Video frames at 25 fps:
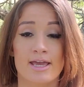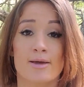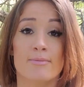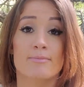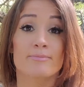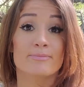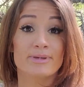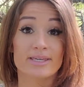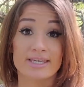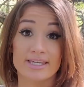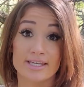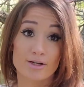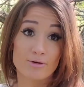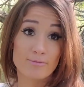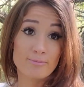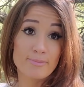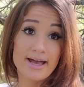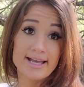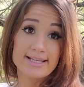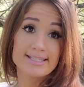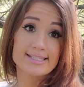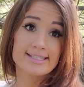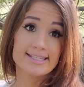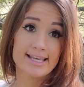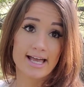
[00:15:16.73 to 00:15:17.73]
be your
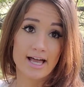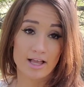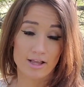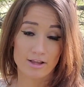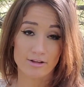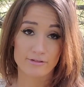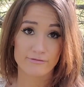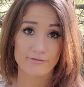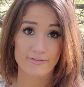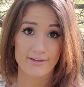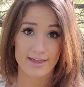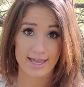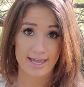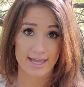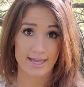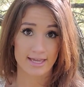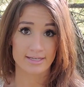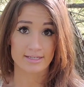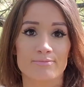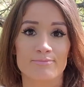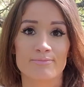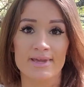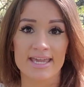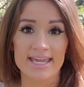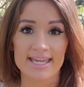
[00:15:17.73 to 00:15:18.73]
best self
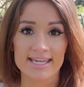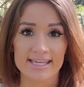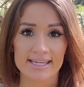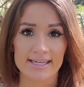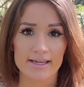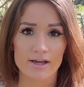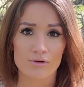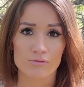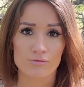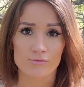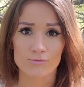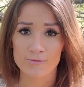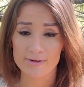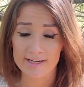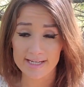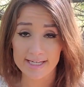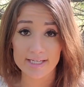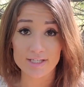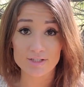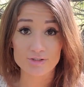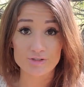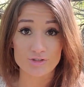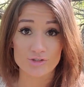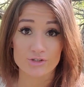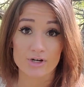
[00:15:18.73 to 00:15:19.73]
and make a
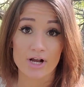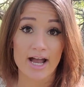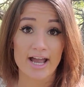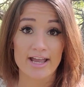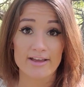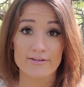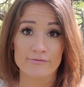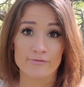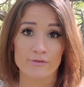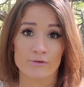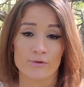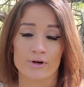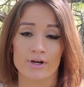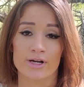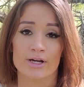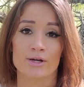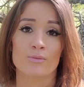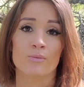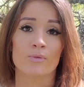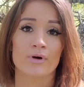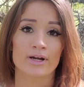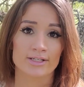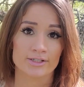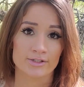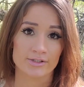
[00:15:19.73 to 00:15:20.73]
real try for it
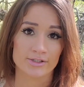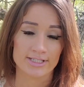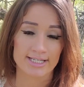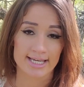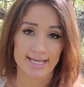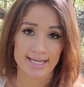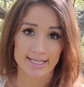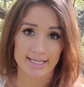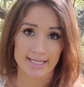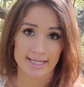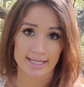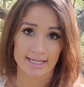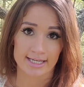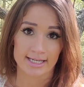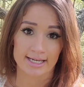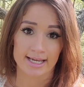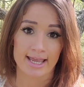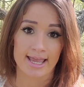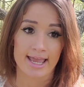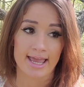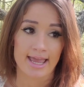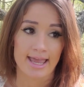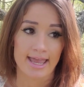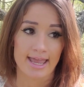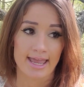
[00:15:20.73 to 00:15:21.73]
when you're dating,
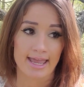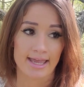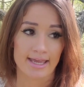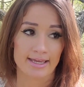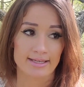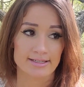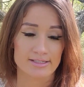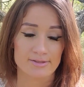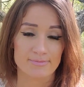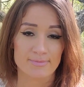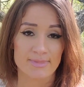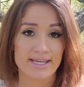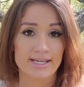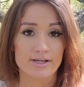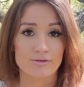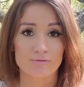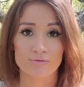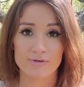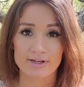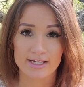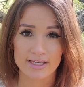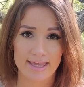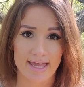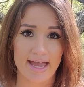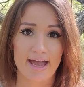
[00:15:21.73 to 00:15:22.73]
and make a
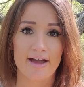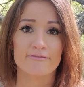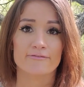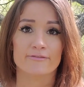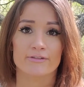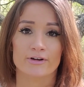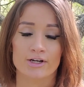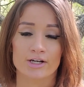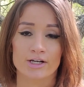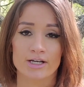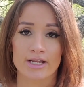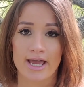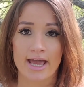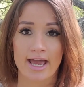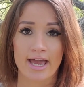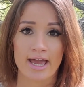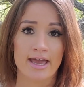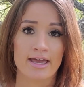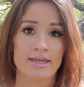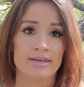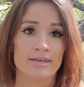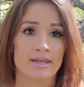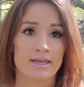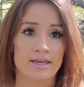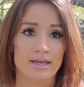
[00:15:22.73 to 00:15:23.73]
real effort
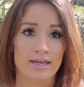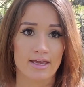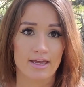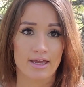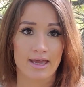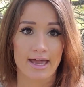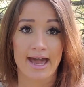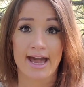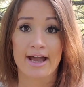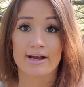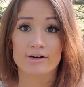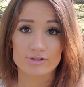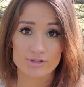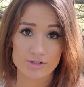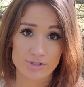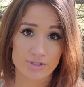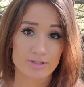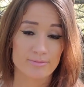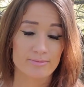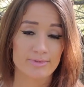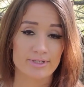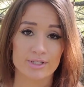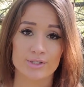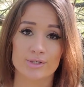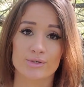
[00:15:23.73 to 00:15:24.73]
at actually
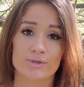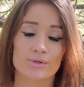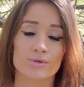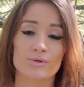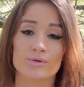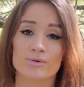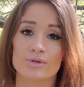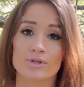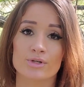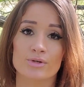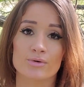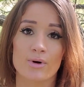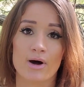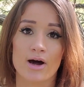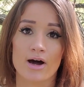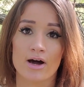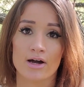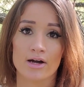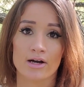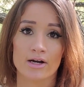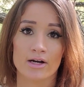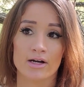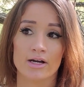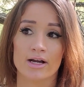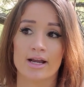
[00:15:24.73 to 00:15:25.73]
being who you
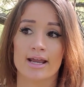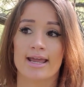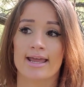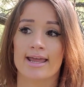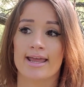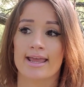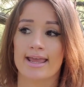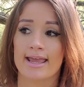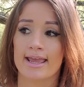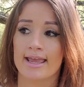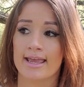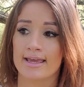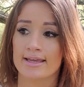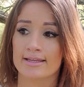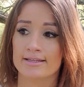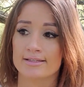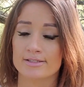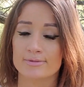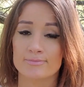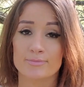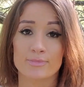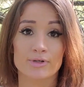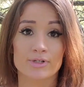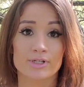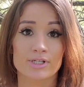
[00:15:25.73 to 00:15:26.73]
are and
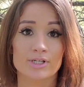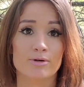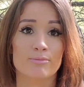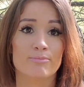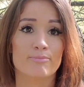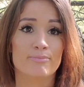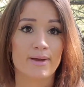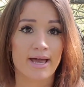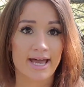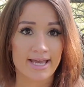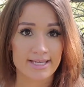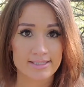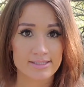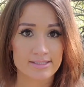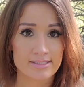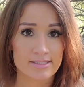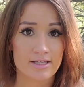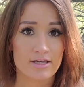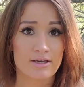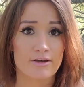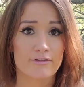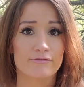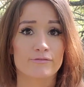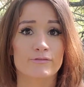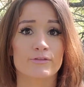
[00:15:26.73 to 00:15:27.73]
putting your best
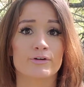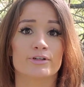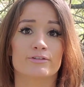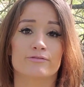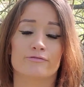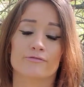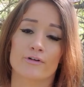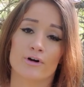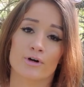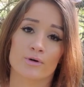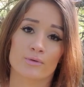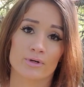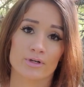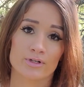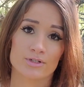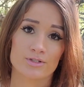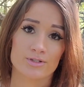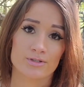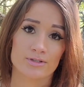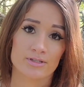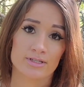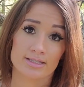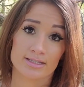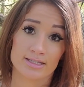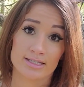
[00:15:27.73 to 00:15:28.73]
foot forward,
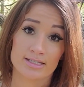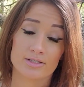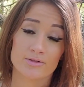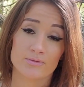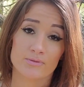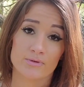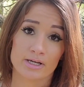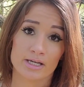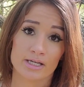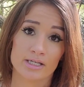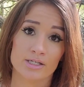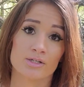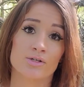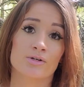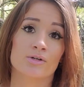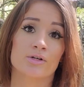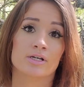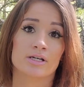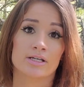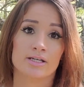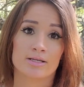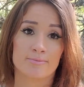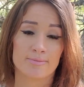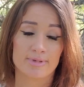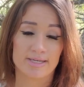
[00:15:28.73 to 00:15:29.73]
so that this way you're
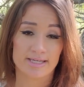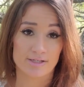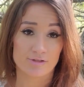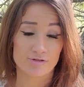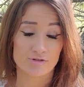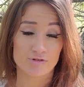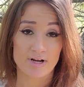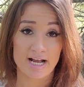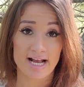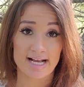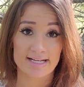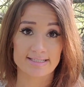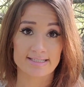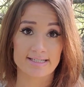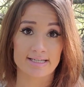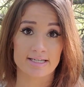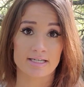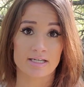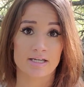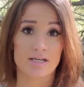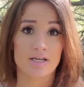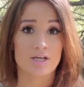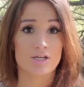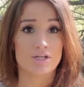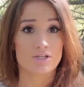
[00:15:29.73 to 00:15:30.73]
going to be
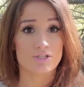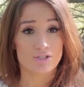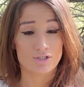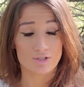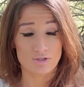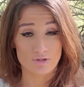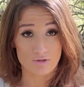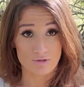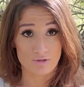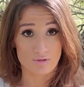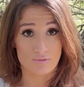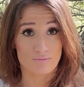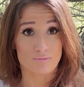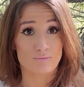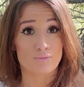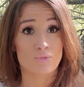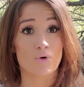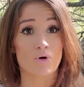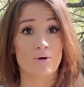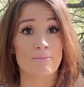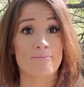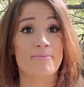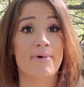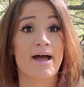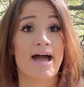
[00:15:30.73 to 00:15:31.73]
attracting your
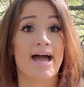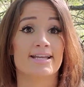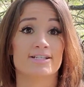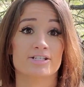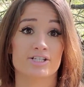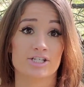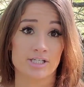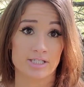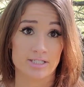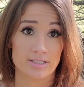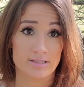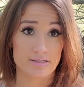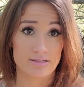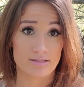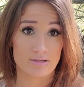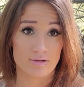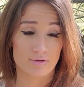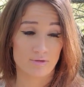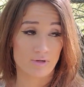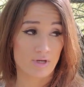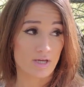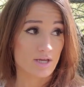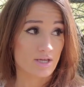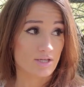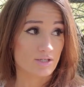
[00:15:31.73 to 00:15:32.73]
more matches.
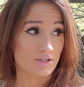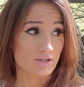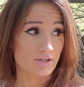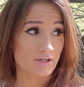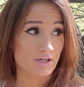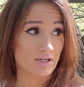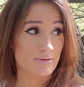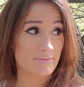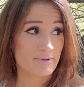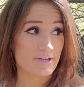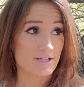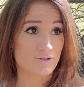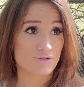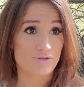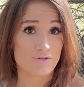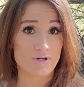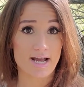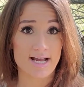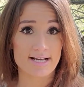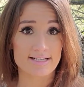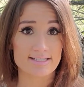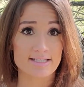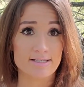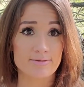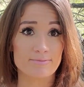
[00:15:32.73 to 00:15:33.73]
So you're going to be
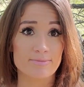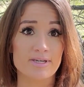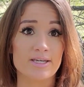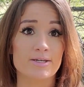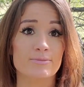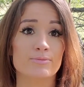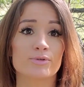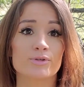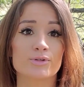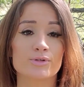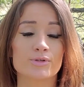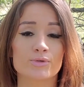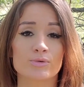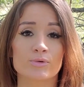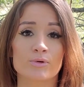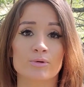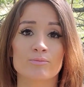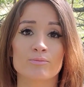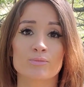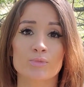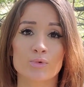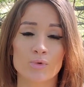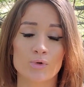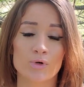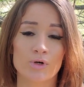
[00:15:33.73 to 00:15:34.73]
attracting people who are
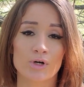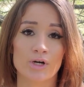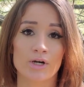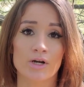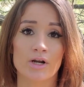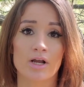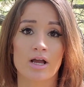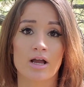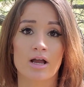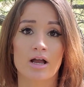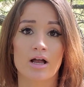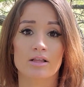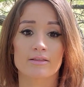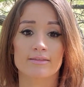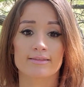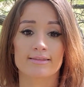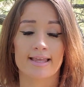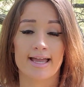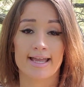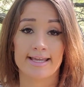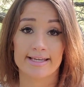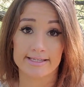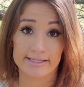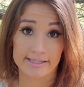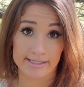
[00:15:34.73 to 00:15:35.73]
more
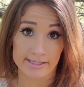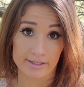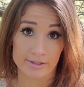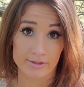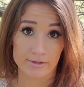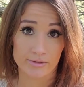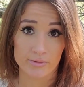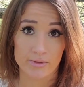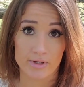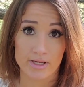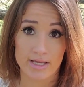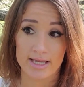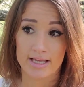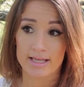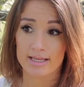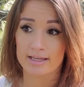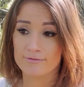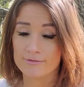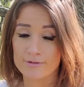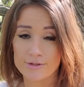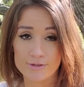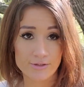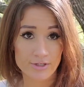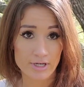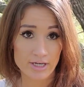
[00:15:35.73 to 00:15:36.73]
like you.
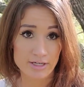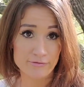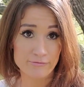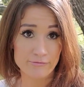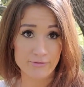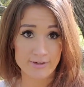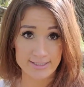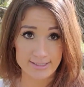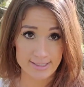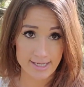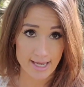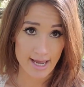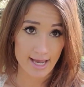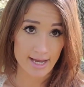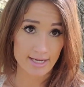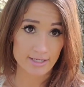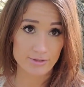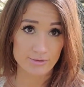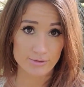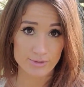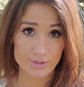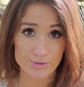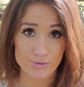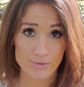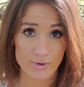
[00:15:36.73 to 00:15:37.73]
If you're not afraid to hide
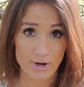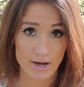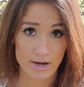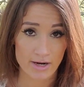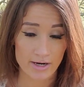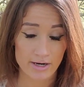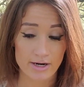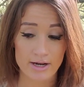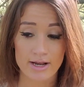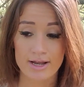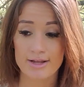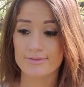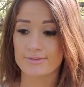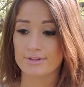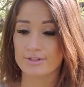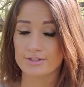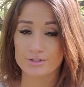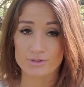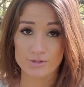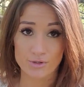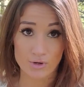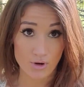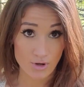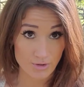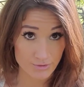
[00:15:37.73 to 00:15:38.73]
who you are, then
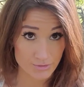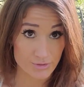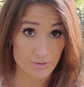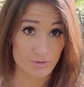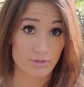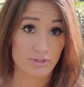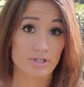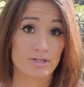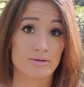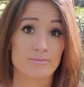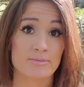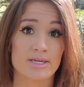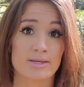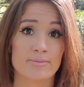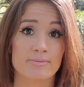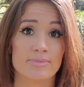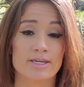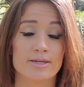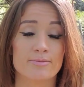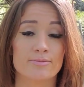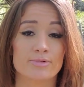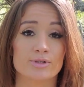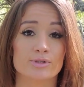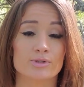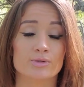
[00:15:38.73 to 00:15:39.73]
you're also going to meet
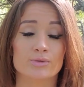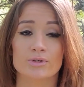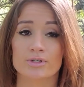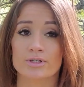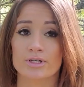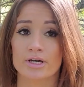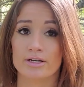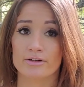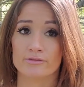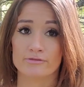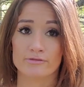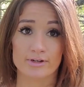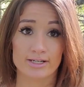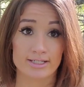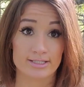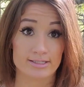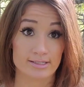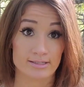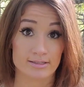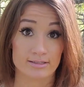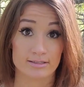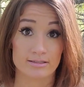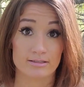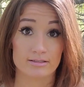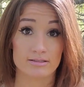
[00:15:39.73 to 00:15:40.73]
people who are not afraid to